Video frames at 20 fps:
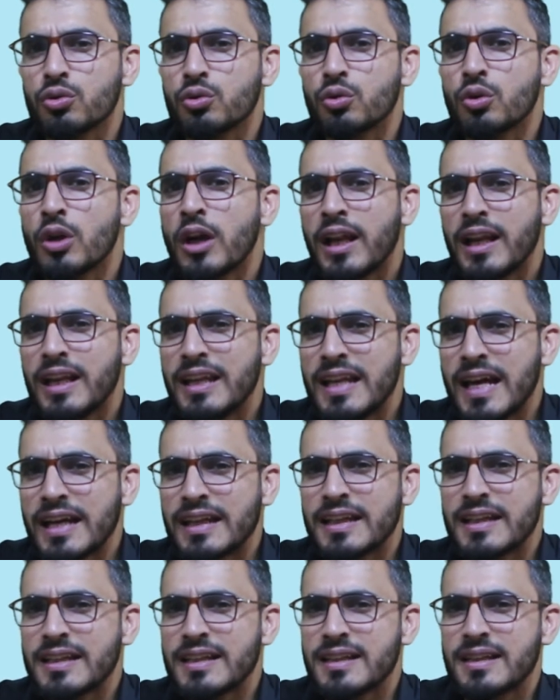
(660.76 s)
through
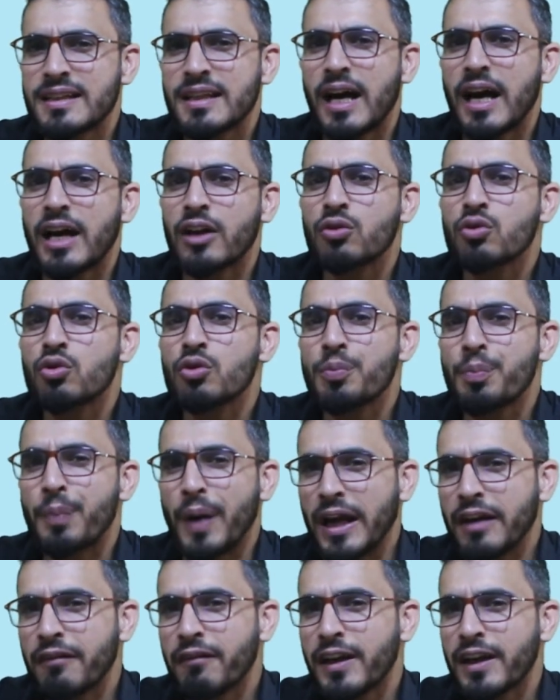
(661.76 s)
letters or through
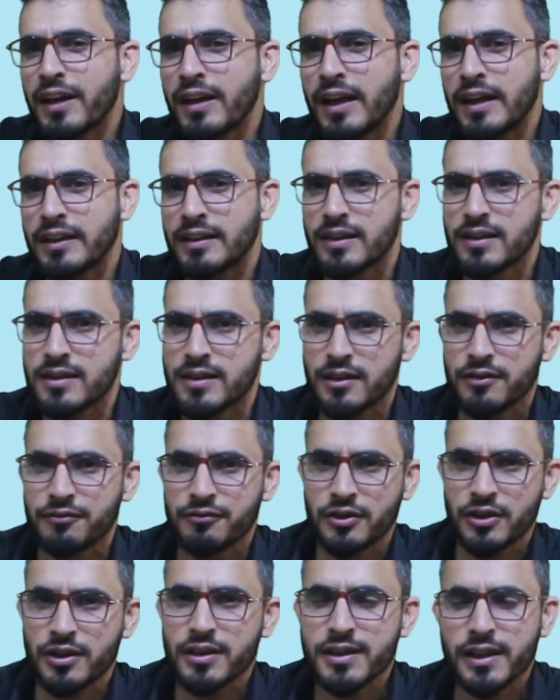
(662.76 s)
private letters of
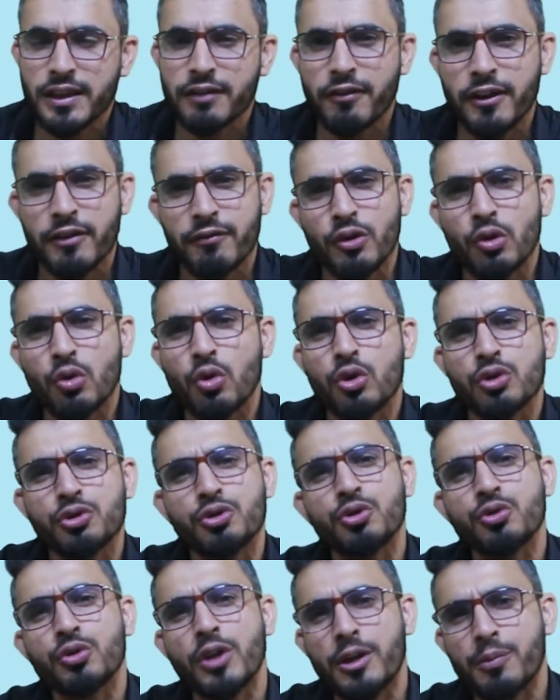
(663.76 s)
hers. And when we go
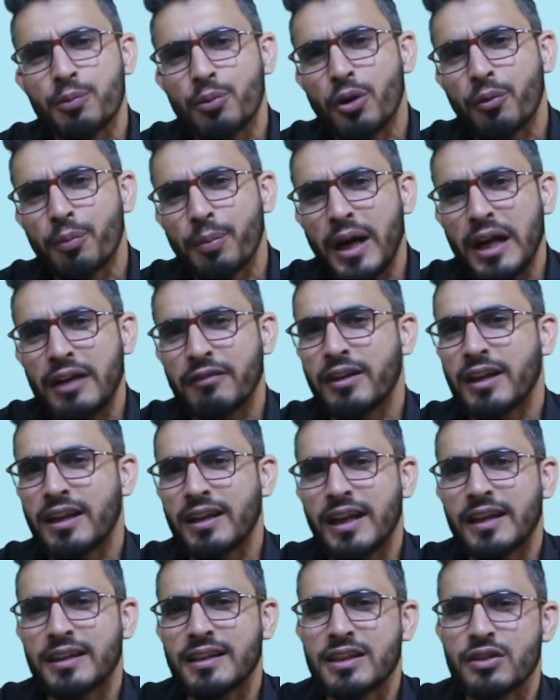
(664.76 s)
through her private
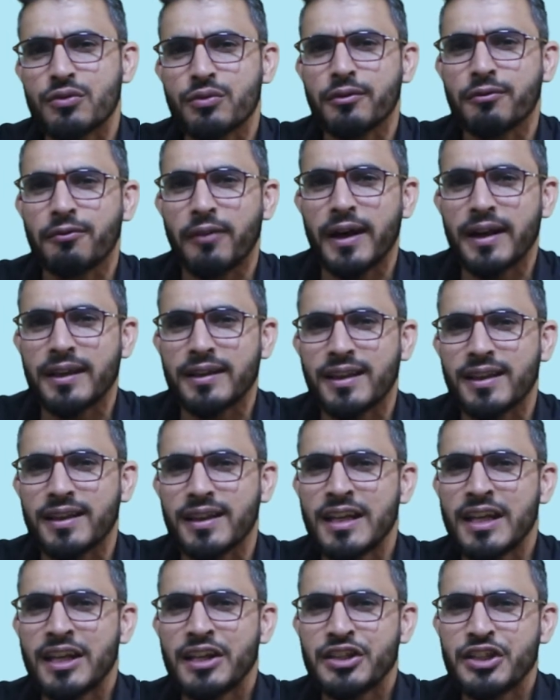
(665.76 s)
letters, we find that
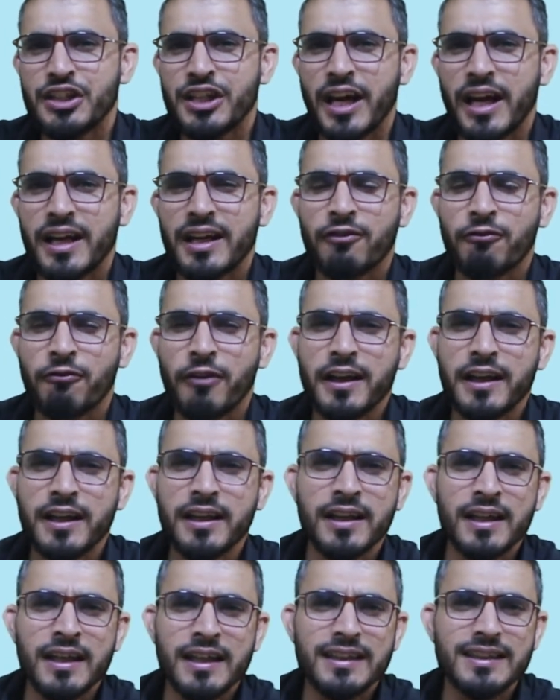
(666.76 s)
she had a
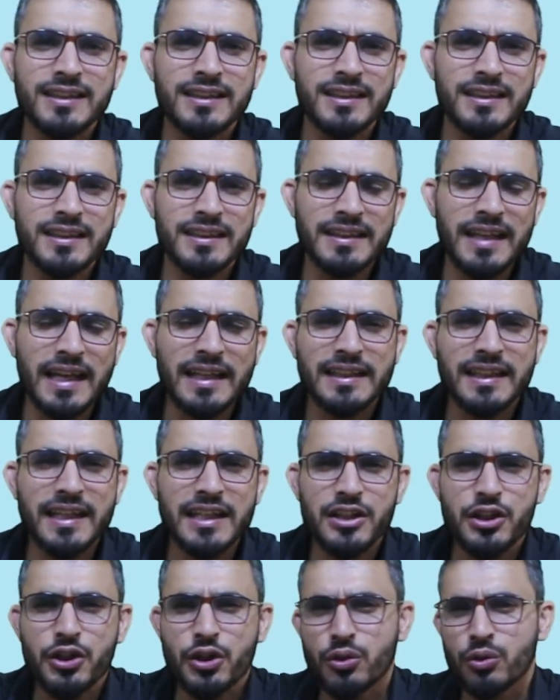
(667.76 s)
very
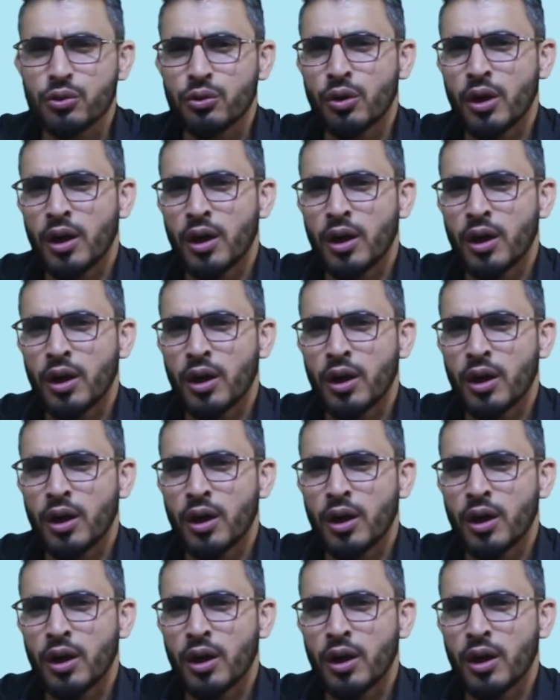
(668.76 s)
negative